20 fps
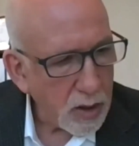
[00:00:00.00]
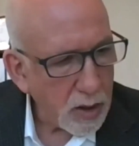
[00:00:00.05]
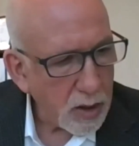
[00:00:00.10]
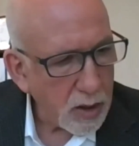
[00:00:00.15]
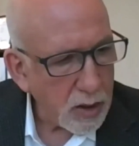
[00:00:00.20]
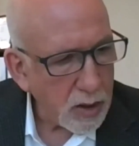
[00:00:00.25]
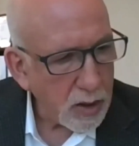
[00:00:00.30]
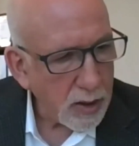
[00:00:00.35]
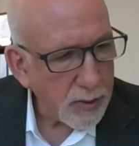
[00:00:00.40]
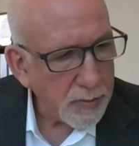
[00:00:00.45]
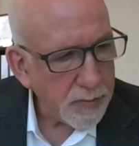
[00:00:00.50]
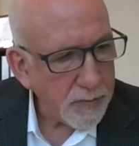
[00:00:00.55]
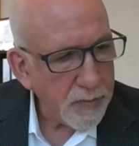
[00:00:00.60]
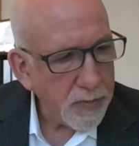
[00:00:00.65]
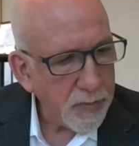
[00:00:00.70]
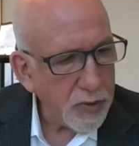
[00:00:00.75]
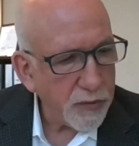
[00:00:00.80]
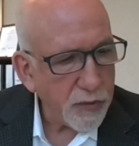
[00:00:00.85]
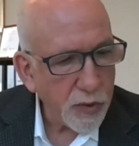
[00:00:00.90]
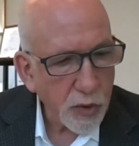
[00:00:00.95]

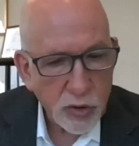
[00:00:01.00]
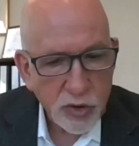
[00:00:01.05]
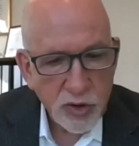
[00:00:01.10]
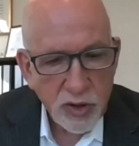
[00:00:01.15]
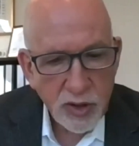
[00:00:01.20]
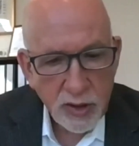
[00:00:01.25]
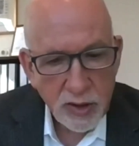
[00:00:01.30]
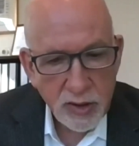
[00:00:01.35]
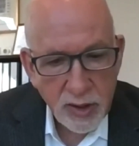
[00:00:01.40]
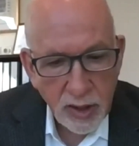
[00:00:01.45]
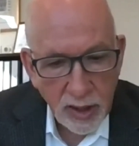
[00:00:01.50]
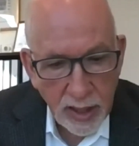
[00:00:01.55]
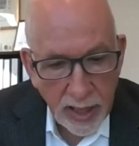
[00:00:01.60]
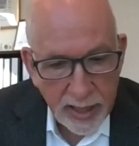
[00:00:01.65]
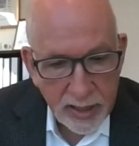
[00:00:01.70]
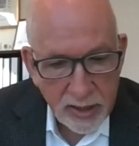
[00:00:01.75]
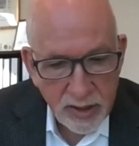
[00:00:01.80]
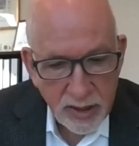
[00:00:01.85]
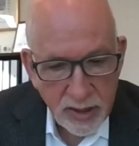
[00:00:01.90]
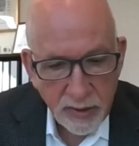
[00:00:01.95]
The first is,
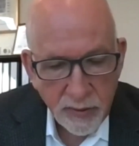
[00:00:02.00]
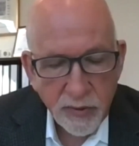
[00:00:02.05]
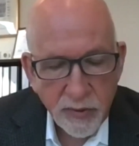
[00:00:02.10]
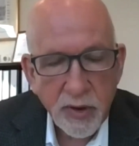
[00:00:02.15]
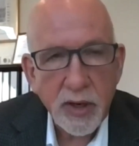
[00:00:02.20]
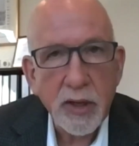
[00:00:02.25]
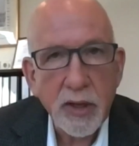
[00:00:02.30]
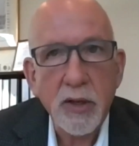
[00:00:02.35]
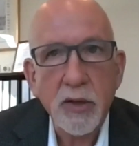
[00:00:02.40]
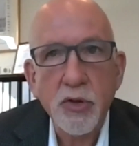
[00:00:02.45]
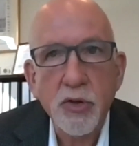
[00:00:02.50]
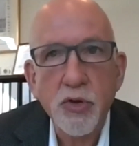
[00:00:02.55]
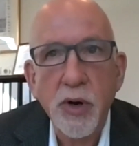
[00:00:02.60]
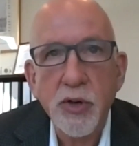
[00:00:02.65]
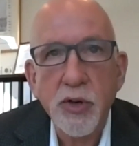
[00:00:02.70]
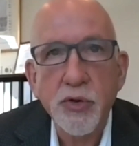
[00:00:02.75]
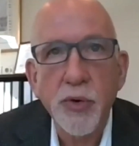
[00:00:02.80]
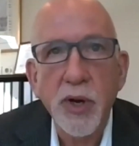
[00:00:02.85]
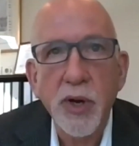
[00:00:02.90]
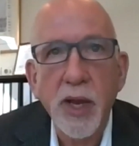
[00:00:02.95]
last evening the
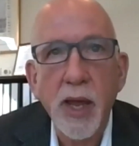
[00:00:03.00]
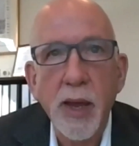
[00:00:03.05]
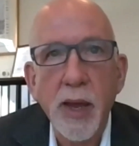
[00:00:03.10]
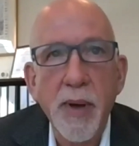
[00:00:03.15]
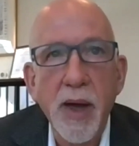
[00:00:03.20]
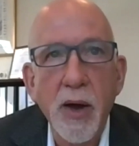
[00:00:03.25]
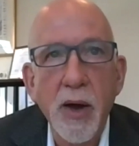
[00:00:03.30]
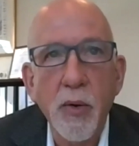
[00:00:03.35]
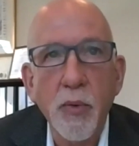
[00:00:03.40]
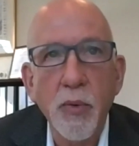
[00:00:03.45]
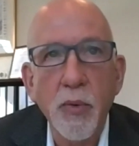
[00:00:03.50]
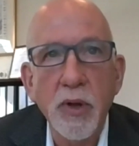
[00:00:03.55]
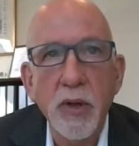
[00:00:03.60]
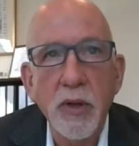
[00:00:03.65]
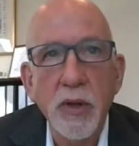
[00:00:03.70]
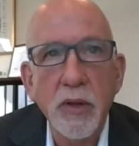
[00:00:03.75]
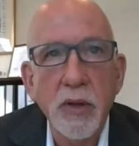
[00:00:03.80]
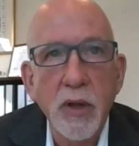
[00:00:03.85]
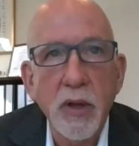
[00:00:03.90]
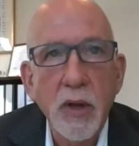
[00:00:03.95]
Treasury came out
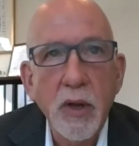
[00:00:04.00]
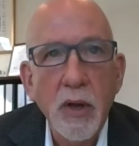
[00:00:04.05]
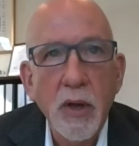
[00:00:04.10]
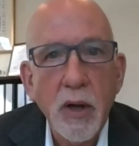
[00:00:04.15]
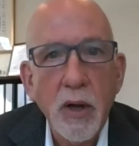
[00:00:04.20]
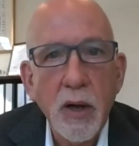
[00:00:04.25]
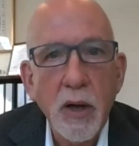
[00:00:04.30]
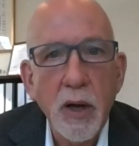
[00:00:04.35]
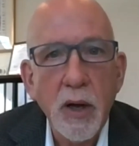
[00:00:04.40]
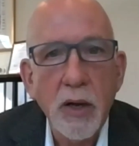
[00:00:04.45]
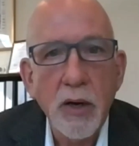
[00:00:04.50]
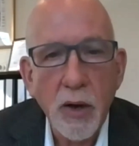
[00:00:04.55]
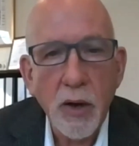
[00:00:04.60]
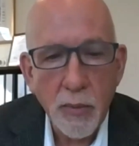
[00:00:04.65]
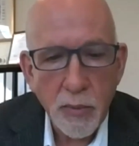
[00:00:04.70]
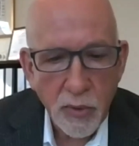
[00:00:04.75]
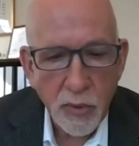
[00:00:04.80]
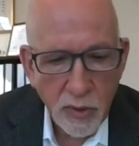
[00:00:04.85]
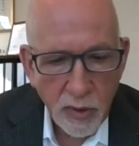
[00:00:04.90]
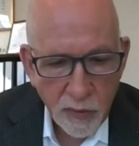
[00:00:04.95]
with a
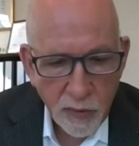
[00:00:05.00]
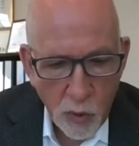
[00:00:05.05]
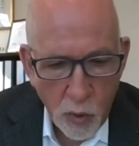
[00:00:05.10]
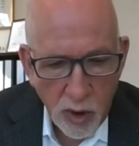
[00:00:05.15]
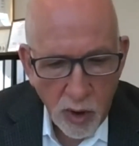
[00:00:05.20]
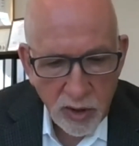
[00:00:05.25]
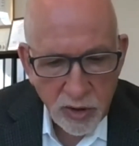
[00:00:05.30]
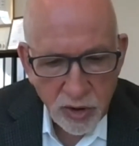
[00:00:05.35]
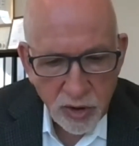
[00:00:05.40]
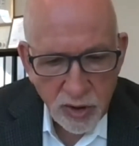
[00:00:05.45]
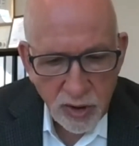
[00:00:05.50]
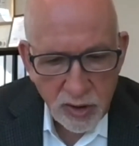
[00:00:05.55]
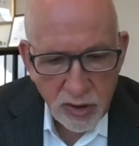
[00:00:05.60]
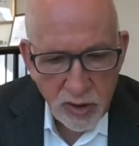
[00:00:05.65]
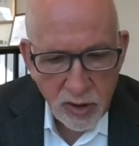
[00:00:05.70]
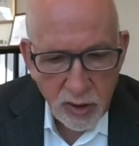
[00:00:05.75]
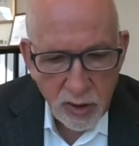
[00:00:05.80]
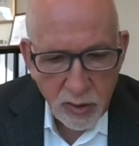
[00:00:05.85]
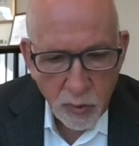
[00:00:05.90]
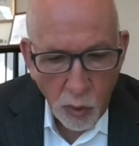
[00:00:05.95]
number of questions,
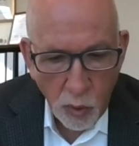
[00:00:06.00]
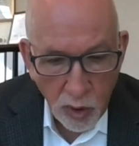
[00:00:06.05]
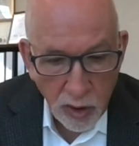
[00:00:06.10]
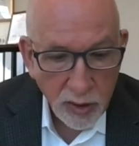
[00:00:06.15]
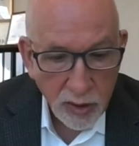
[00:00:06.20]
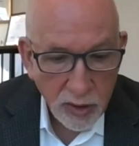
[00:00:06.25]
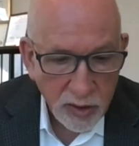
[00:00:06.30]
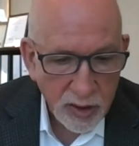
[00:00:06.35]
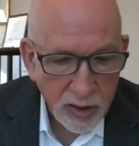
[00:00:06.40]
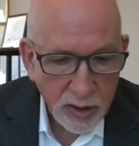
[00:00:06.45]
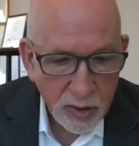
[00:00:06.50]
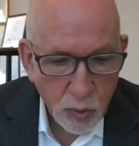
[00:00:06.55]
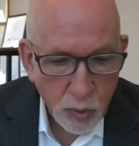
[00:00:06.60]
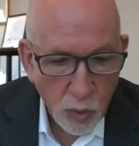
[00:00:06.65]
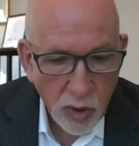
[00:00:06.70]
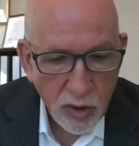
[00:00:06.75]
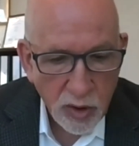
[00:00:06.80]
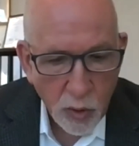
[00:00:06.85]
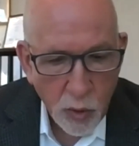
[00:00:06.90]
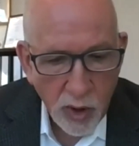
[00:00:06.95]
and one of
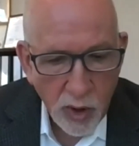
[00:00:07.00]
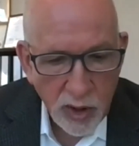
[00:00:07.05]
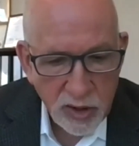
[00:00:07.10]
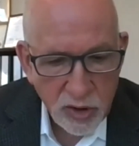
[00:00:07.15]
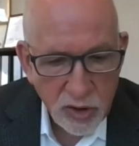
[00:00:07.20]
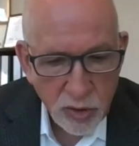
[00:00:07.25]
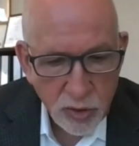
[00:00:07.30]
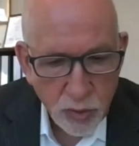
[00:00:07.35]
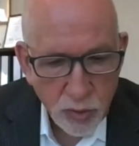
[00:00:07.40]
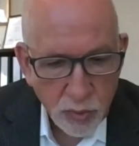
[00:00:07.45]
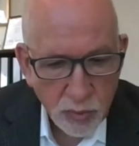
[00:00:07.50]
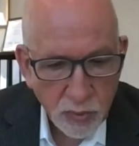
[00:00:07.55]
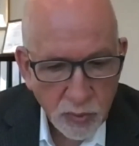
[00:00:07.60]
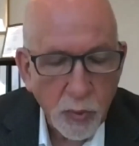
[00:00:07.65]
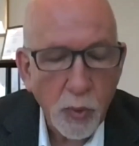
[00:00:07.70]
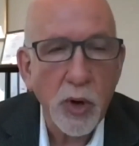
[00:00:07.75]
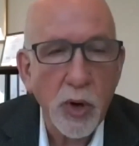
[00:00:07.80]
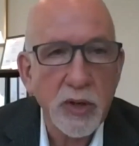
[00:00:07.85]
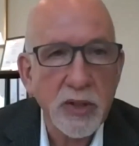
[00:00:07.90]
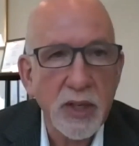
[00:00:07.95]
the questions
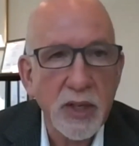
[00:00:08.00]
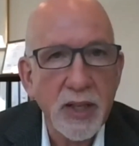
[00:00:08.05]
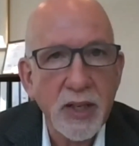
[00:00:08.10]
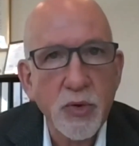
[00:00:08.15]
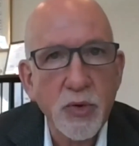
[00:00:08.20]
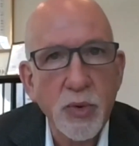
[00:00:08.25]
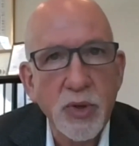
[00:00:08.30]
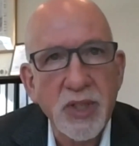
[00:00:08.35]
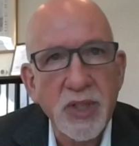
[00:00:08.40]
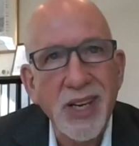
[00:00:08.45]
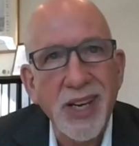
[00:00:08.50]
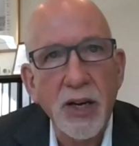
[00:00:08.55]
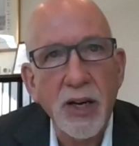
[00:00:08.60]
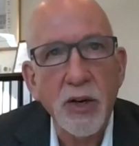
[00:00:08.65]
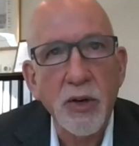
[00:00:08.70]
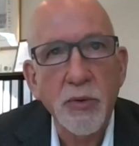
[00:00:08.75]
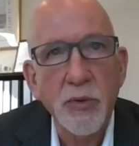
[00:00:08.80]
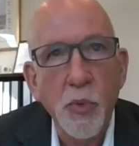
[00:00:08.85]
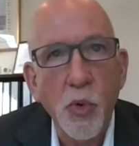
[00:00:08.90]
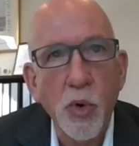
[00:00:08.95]
was, and this was
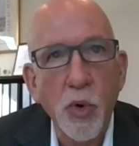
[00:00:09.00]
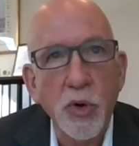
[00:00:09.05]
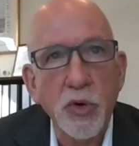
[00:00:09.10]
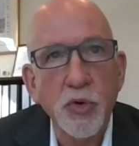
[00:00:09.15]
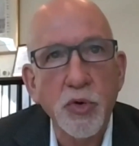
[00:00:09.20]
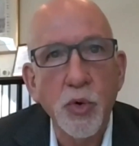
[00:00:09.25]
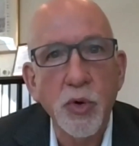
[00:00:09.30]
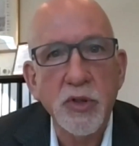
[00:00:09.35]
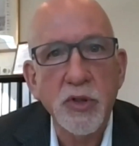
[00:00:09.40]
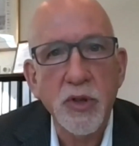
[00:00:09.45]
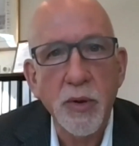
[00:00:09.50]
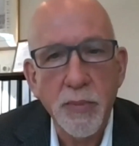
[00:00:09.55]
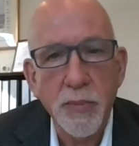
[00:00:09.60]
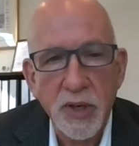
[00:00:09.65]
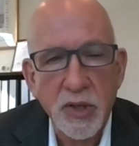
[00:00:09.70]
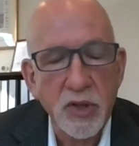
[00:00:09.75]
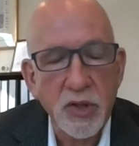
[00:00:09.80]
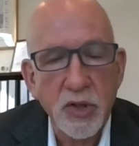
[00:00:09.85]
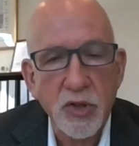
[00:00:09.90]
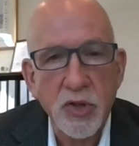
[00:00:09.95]
geared more towards the
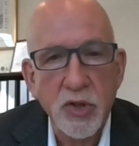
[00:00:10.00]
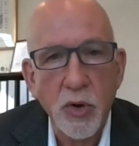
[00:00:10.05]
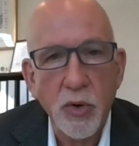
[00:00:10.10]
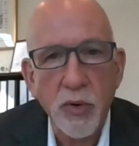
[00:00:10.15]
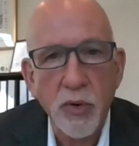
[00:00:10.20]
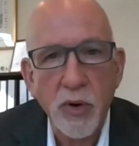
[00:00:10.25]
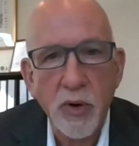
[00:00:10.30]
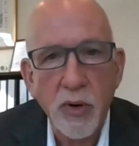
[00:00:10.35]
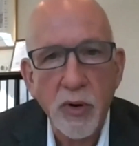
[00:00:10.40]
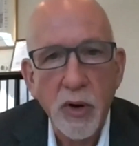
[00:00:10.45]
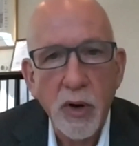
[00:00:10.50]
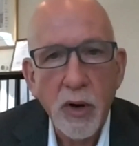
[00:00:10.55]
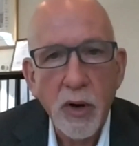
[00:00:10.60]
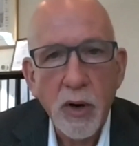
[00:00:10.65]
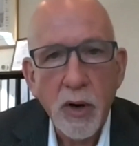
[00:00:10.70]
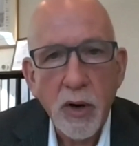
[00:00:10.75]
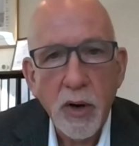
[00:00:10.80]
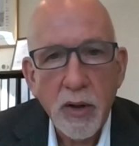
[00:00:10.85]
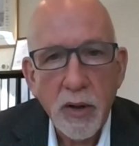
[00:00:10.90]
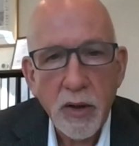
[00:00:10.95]
business owner
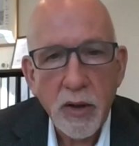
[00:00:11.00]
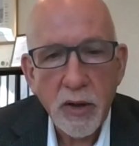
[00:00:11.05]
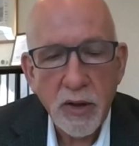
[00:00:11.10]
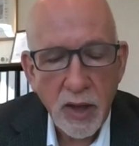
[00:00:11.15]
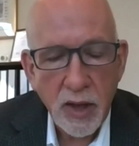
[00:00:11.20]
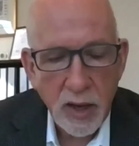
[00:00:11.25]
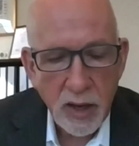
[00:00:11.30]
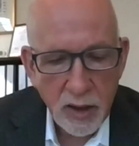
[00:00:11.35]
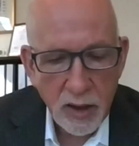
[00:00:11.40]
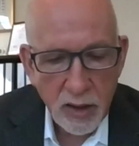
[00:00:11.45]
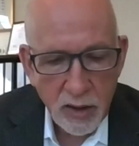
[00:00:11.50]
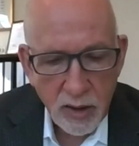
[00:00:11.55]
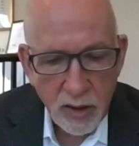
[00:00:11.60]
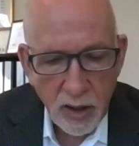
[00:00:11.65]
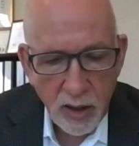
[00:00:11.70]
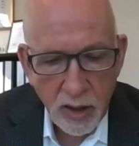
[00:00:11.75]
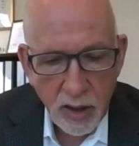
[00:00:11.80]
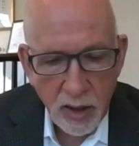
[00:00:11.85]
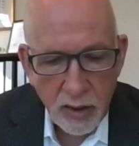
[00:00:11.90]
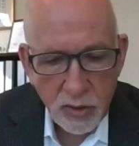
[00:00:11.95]
than
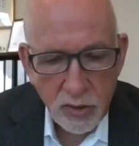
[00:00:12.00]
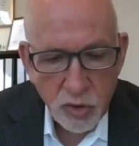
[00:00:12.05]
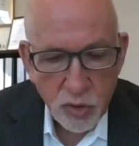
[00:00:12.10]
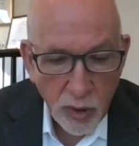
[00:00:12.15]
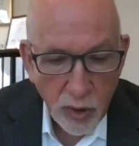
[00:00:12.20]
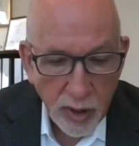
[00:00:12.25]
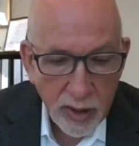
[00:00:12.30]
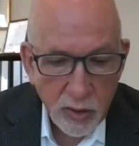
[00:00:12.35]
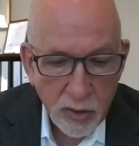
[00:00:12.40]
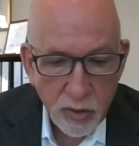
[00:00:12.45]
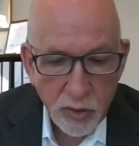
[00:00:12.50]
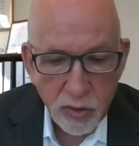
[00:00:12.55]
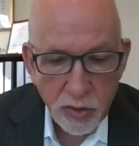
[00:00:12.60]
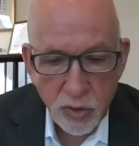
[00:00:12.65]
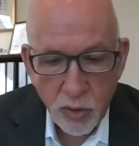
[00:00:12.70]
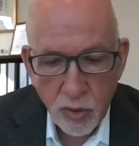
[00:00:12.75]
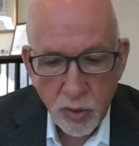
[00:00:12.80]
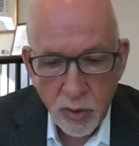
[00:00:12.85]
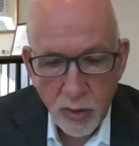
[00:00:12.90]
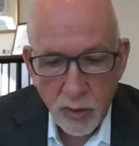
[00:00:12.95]
trainers
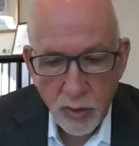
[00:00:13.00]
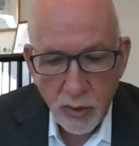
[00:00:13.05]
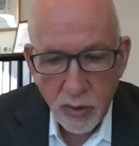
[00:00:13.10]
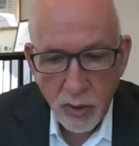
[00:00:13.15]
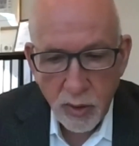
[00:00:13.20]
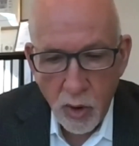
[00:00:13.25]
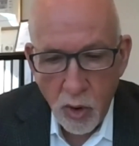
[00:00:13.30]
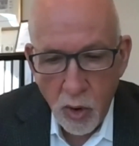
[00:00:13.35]
or